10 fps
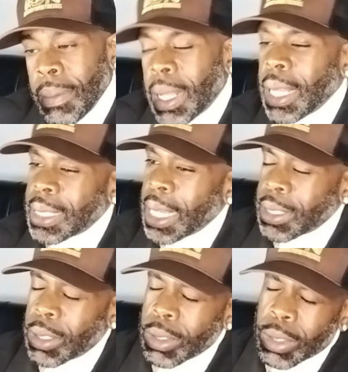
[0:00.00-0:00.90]
Because
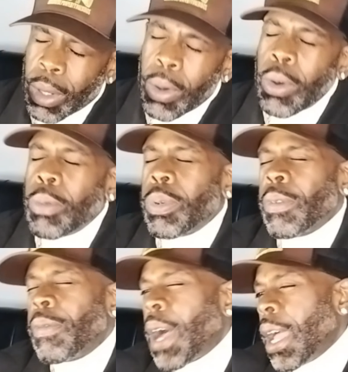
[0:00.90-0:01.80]
as the sole
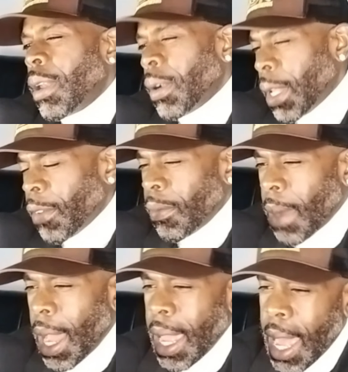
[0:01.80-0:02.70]
provider, if
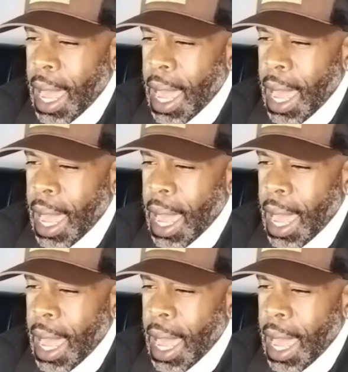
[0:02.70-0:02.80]
my